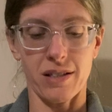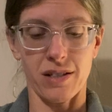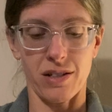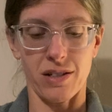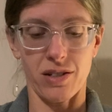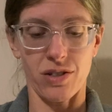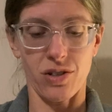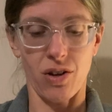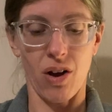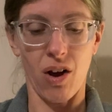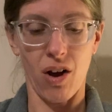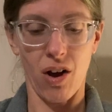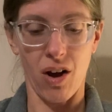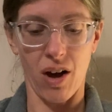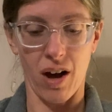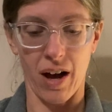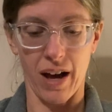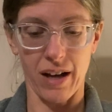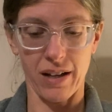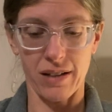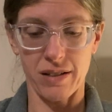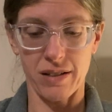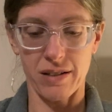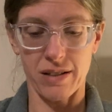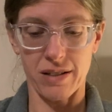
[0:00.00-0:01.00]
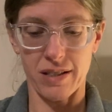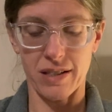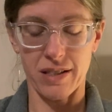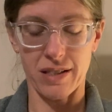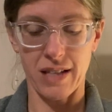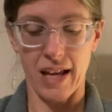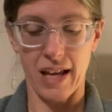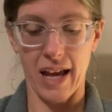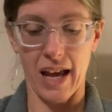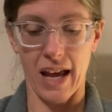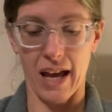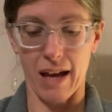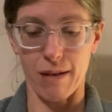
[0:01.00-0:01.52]
to talk to
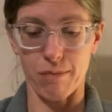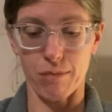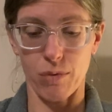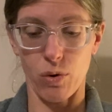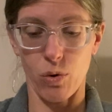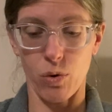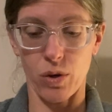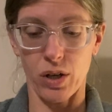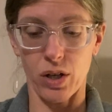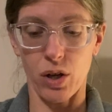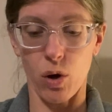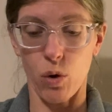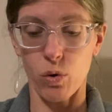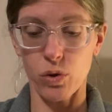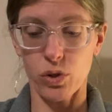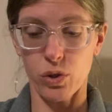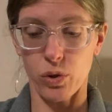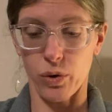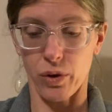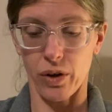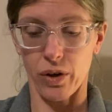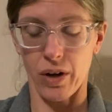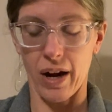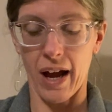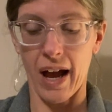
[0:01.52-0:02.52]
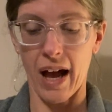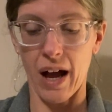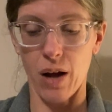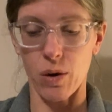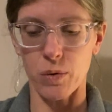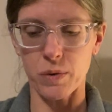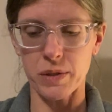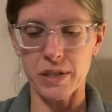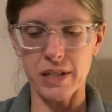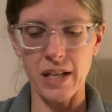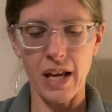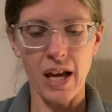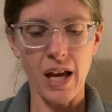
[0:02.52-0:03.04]
Sam or go to her
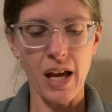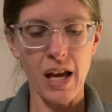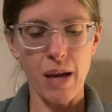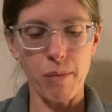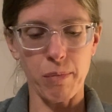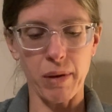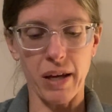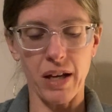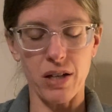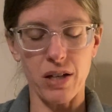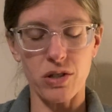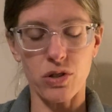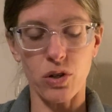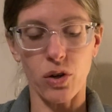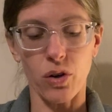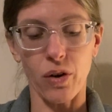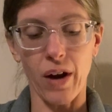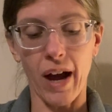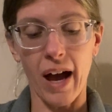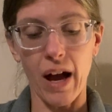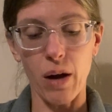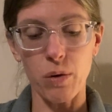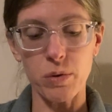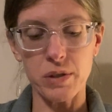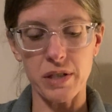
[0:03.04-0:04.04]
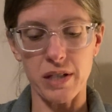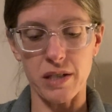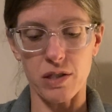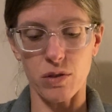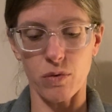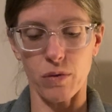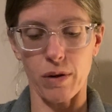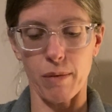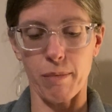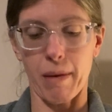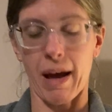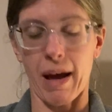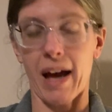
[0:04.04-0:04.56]
house, because her house is a
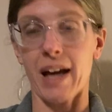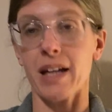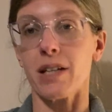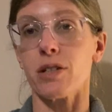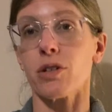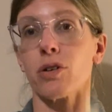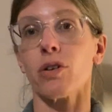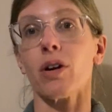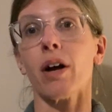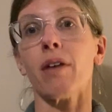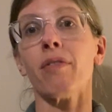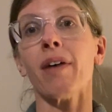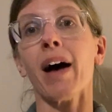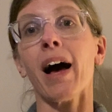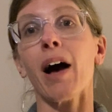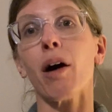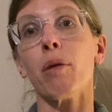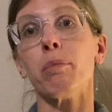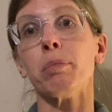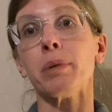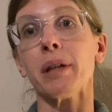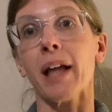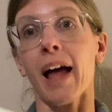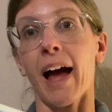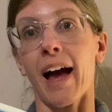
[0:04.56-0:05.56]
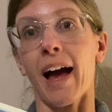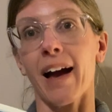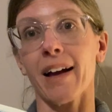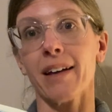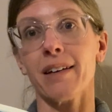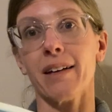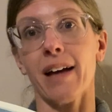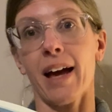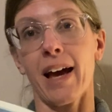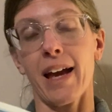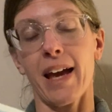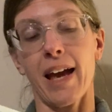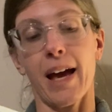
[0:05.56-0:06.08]
reminder of how black
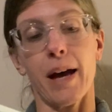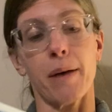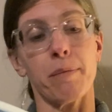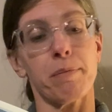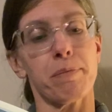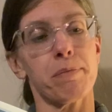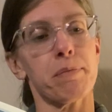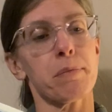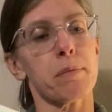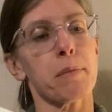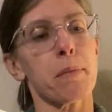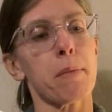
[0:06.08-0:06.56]
I am.